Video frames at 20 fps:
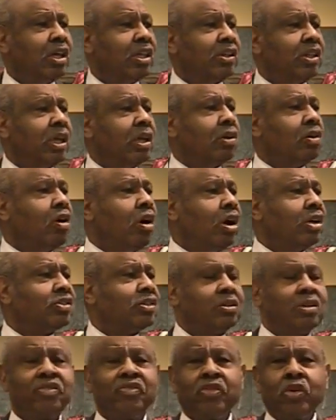they
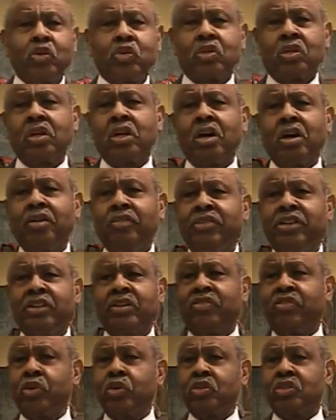lost the first love in
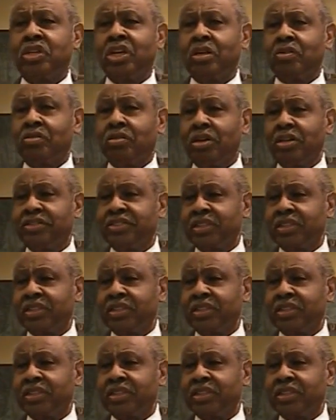the first century.